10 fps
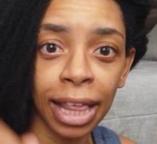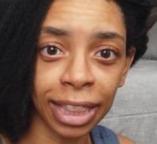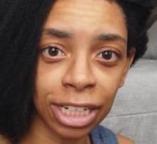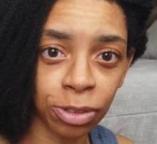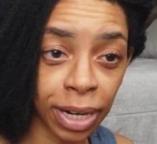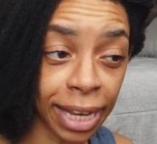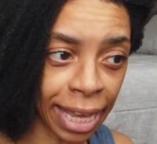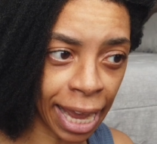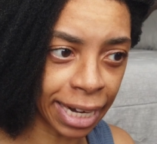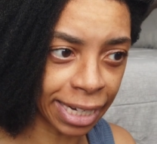That's what I
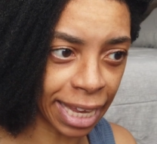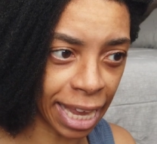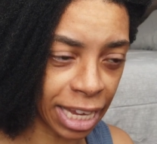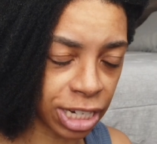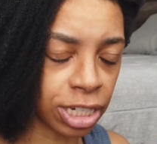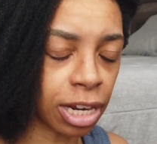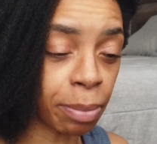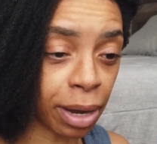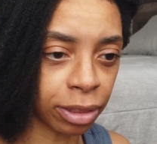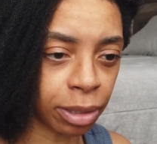can't gauge
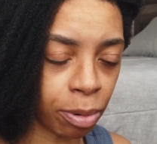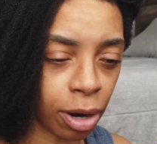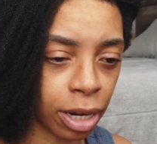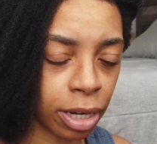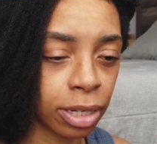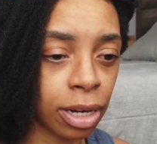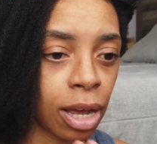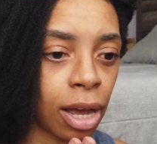about the product.